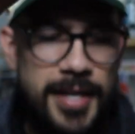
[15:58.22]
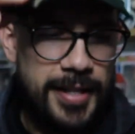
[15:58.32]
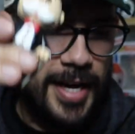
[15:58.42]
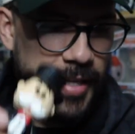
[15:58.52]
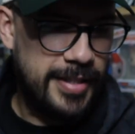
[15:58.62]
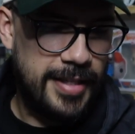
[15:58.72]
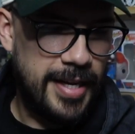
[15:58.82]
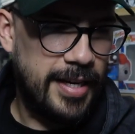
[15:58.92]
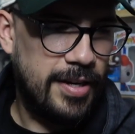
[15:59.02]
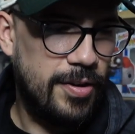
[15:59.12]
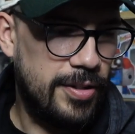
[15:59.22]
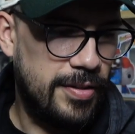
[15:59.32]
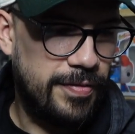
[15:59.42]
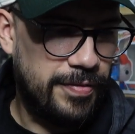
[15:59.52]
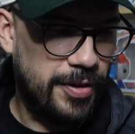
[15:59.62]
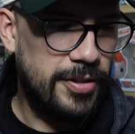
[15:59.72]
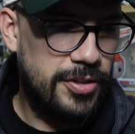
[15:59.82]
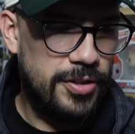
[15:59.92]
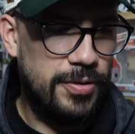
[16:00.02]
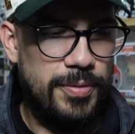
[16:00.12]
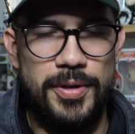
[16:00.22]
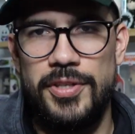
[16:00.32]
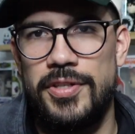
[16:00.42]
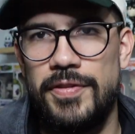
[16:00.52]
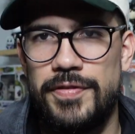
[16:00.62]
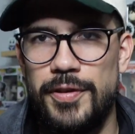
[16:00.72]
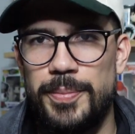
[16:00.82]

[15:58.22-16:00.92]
That is sick. And of course, the first two were just the Frute